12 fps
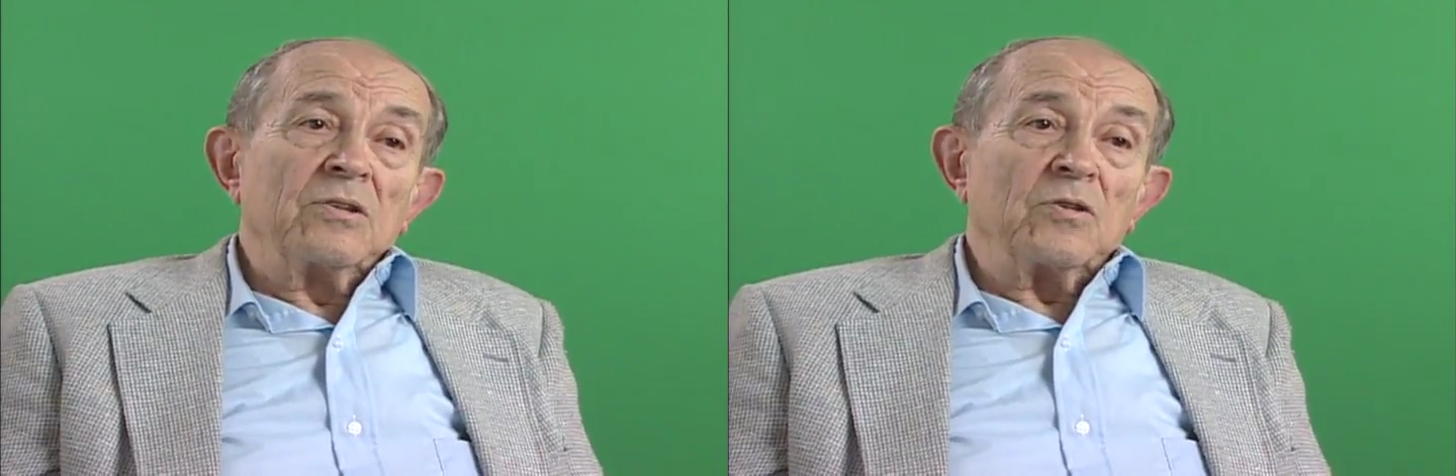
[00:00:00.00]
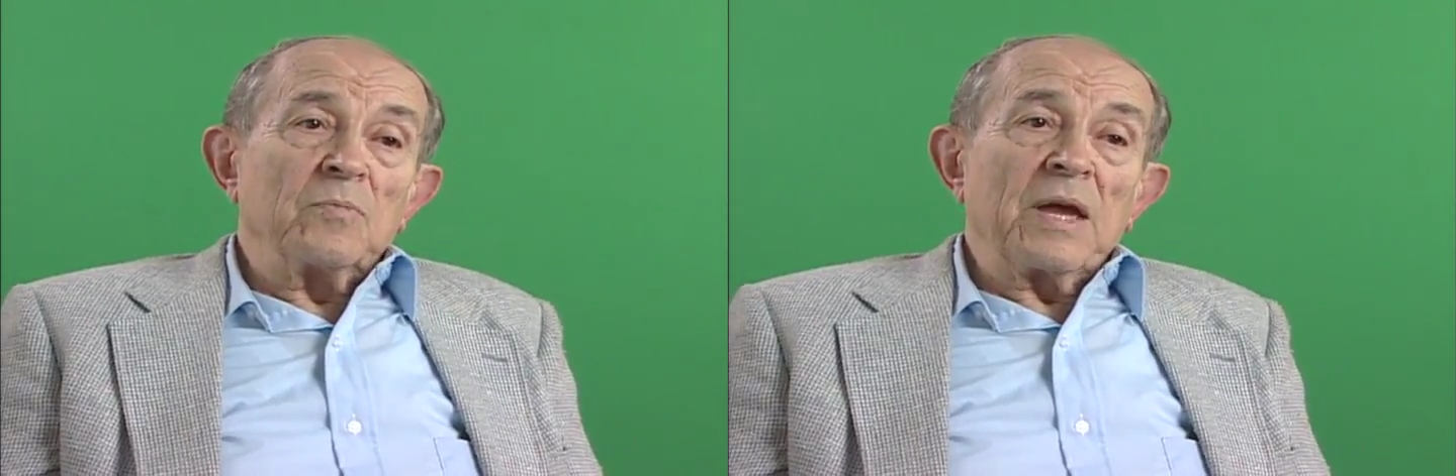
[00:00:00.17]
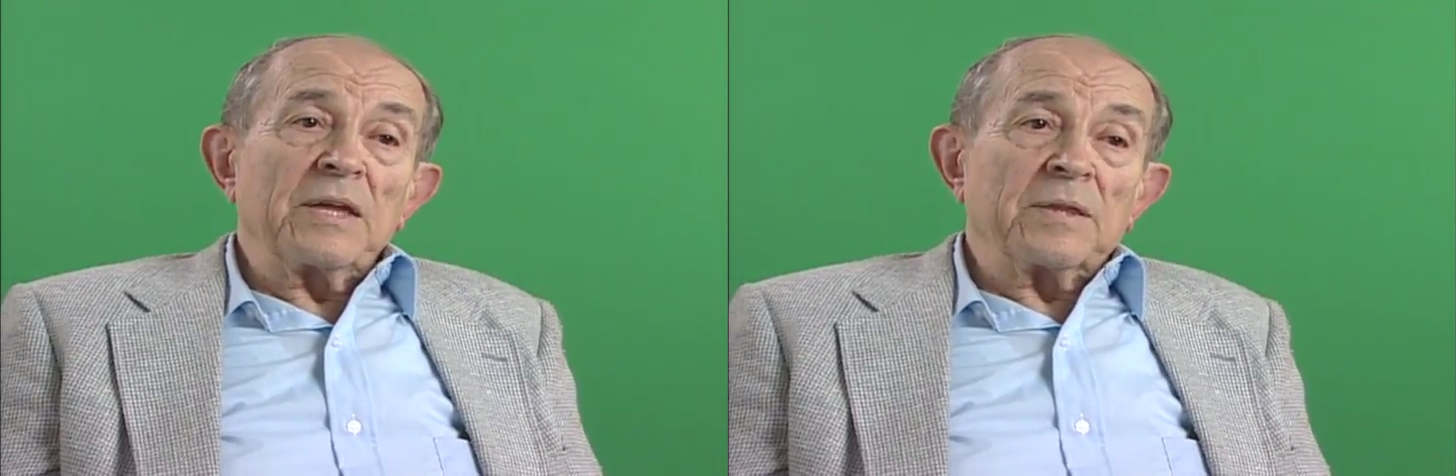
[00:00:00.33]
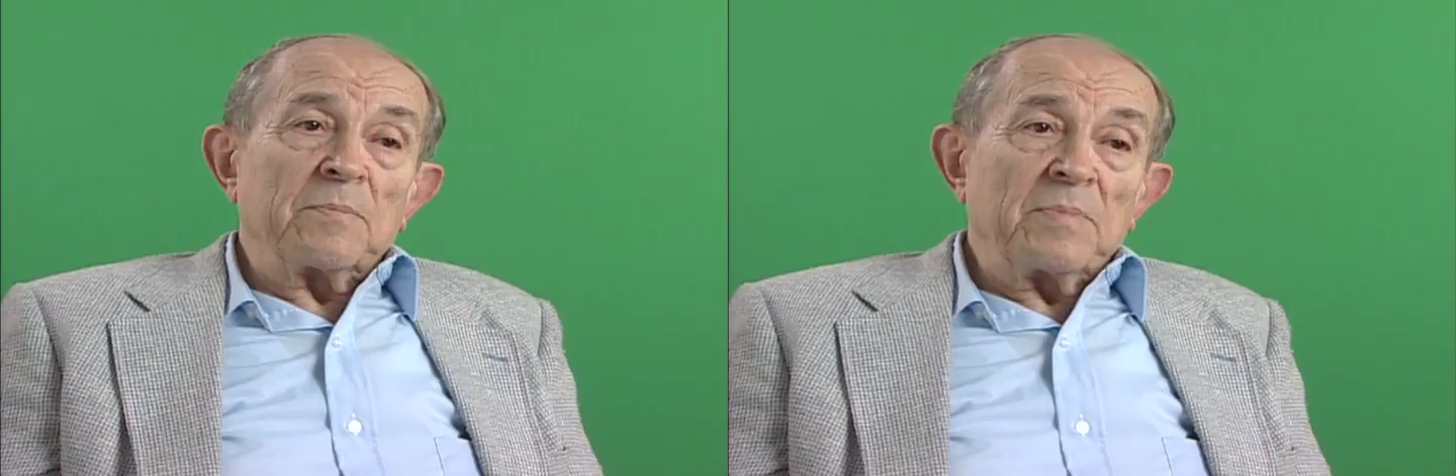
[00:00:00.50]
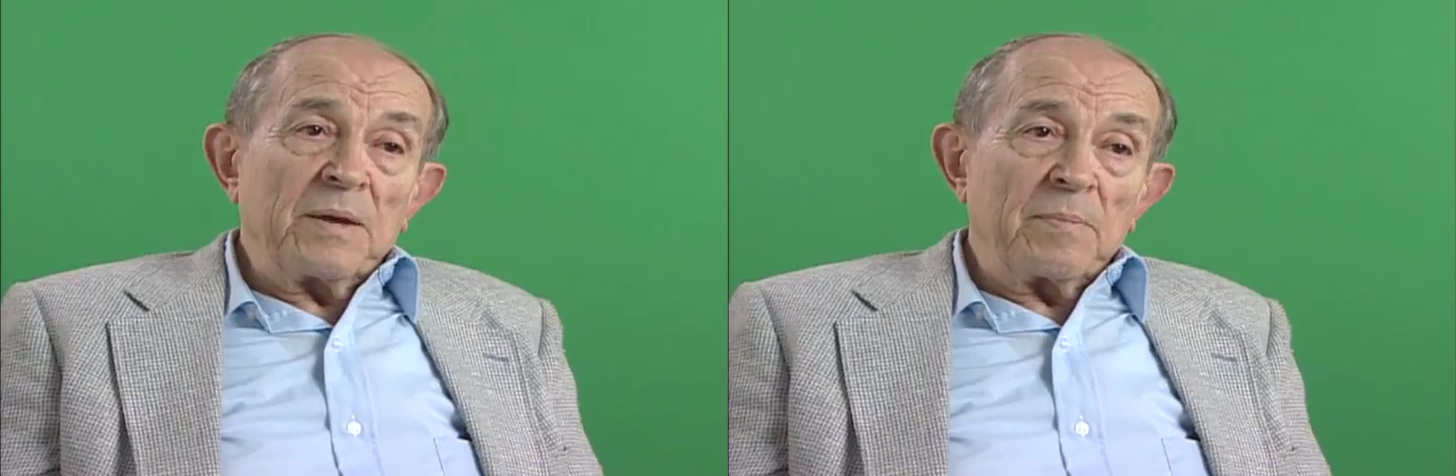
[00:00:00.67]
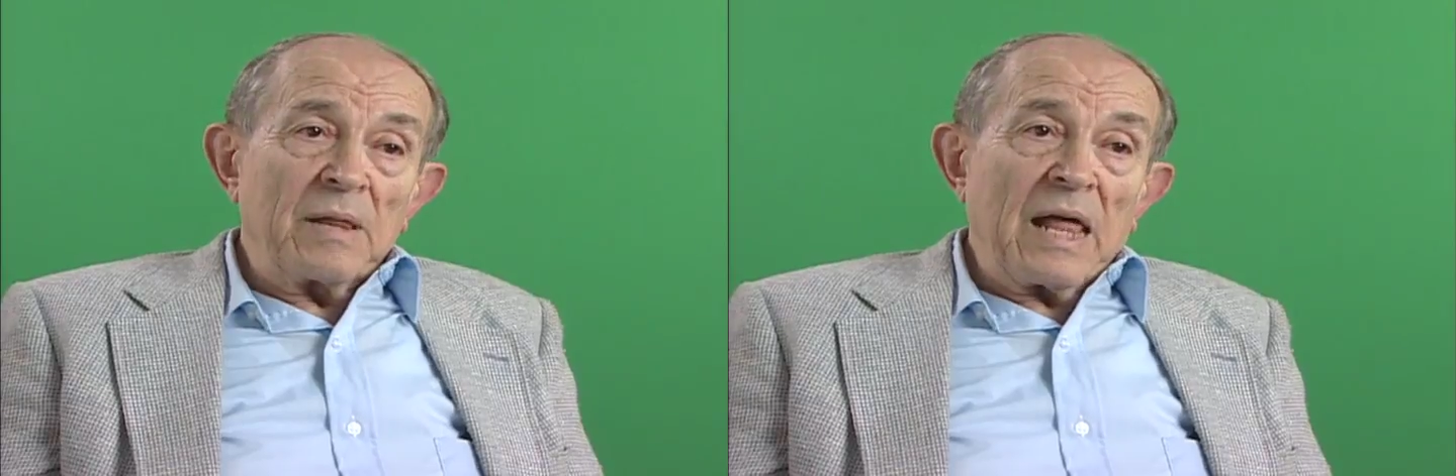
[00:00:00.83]
to make the
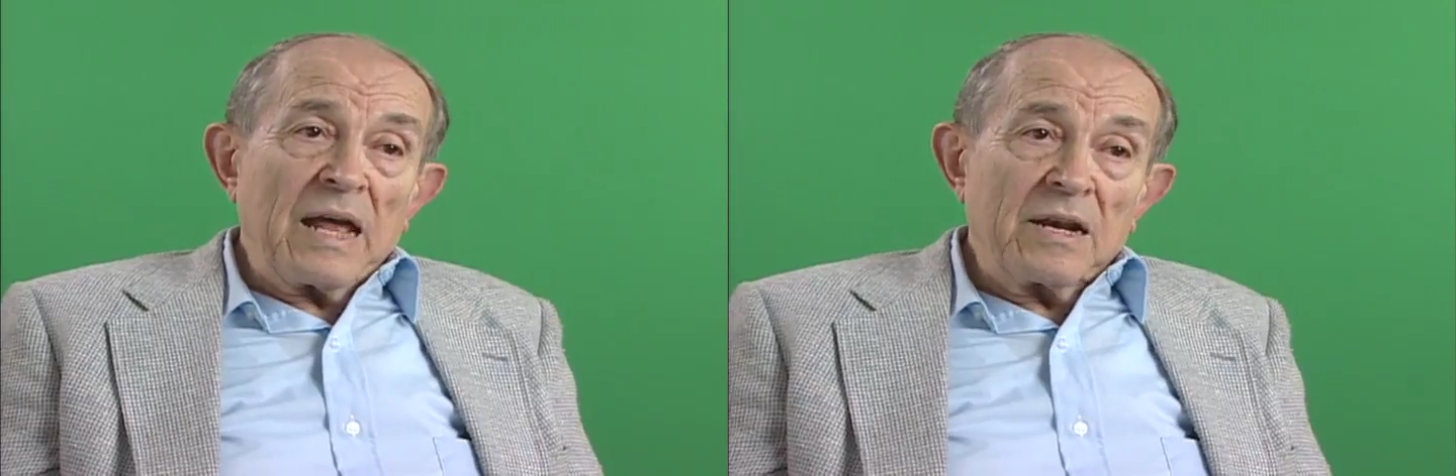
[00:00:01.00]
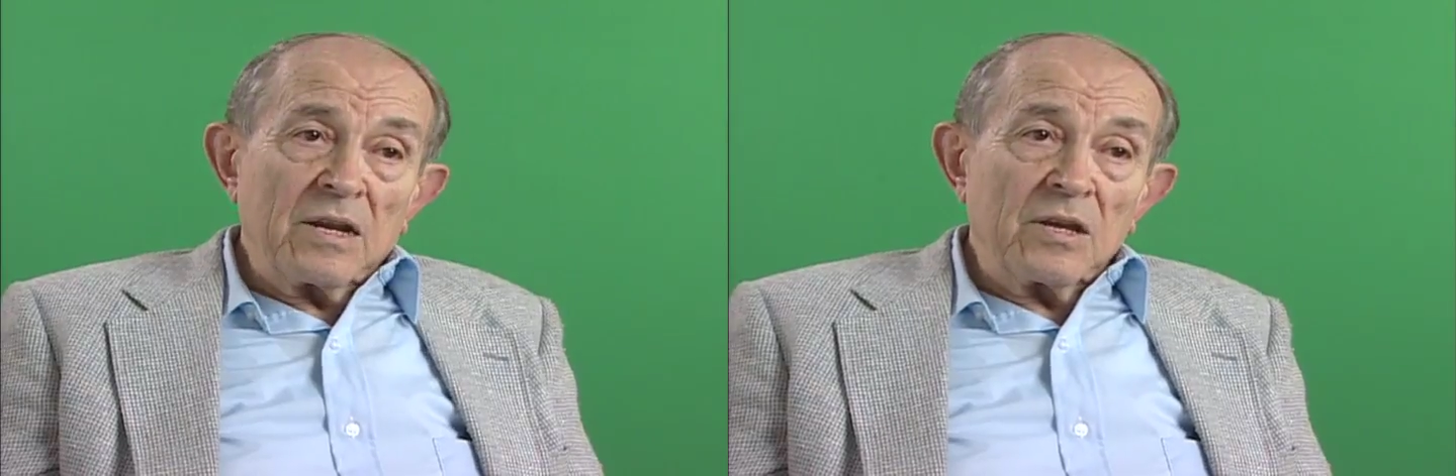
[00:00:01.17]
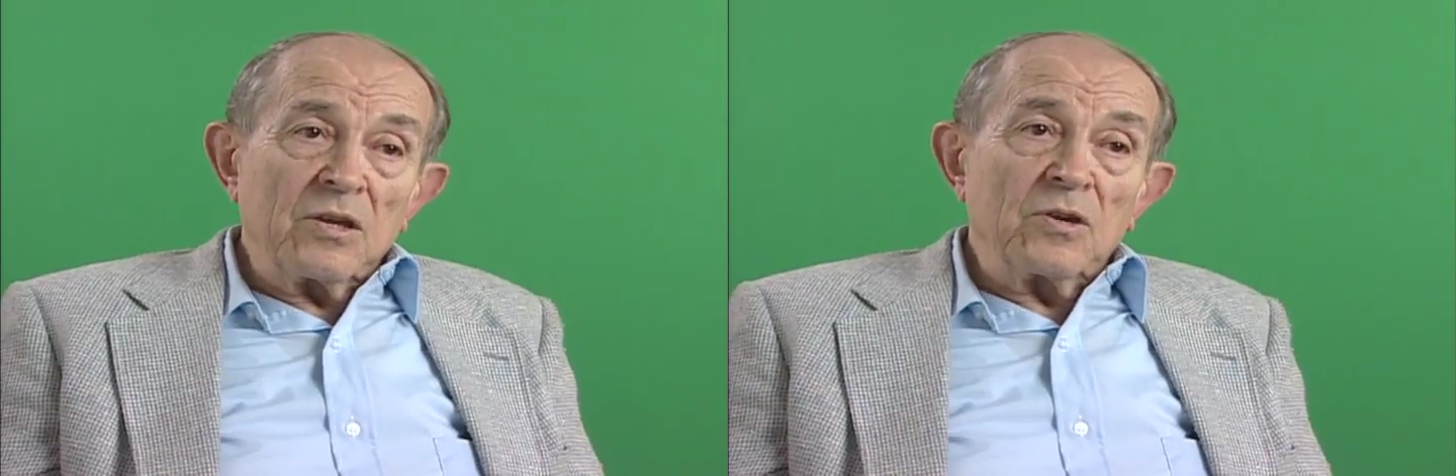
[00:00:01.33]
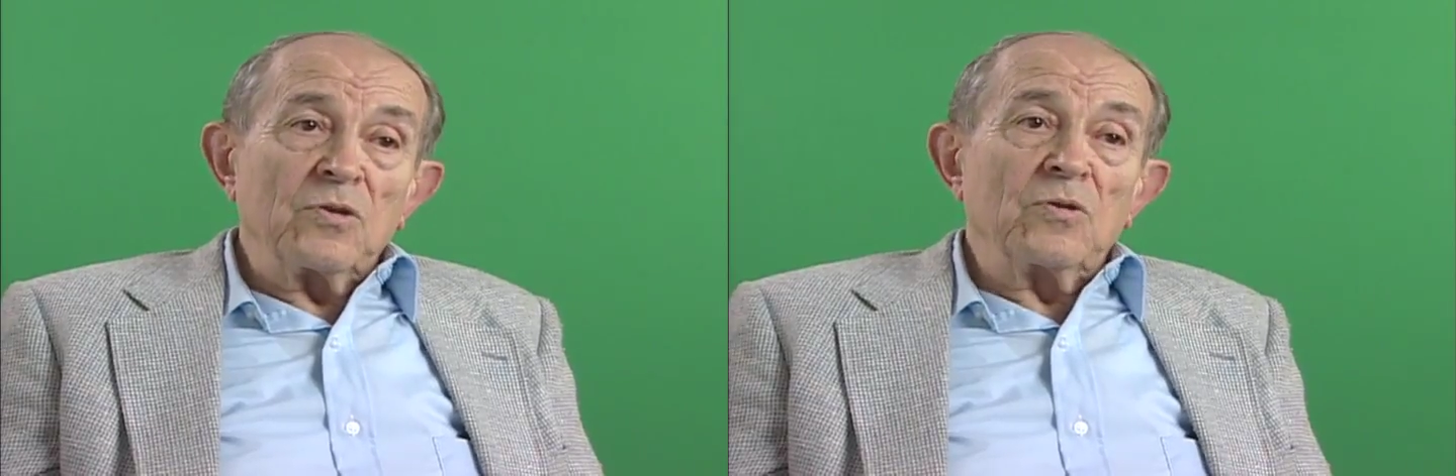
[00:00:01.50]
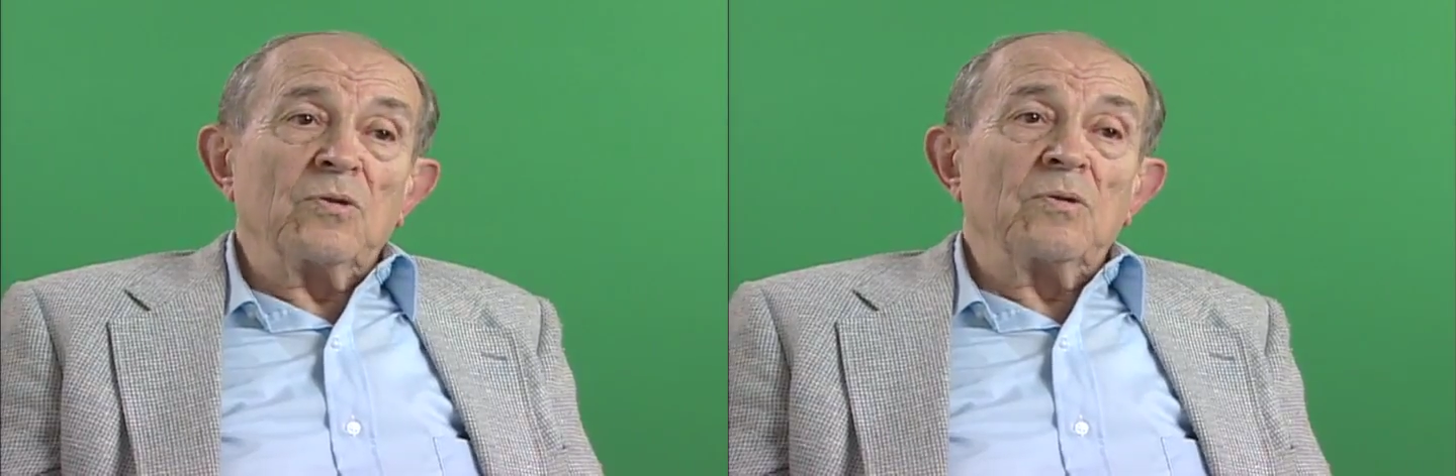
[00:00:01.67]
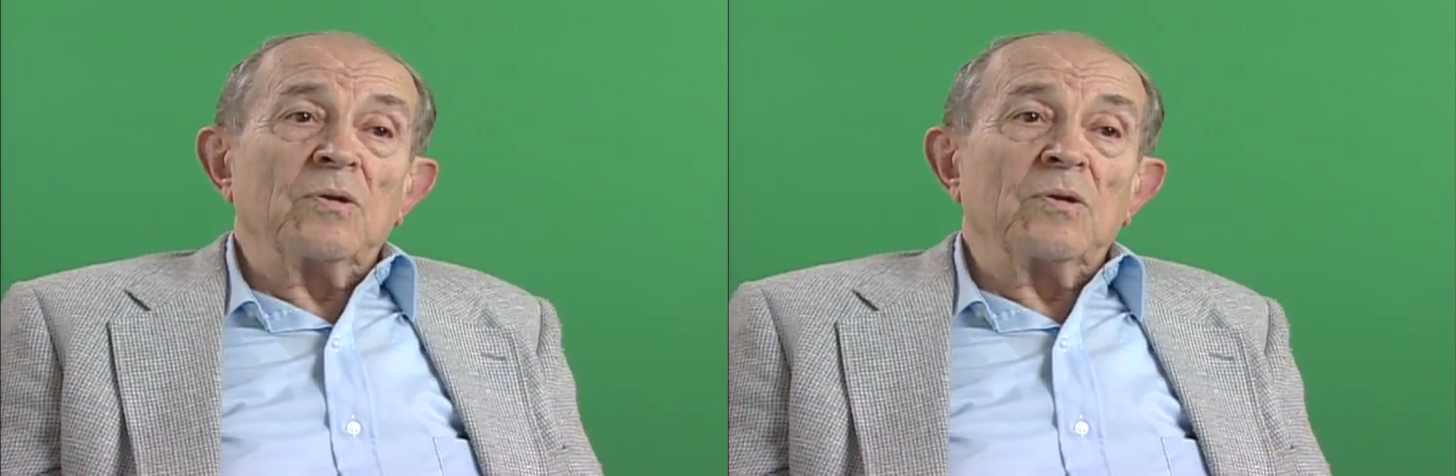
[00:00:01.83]
people under you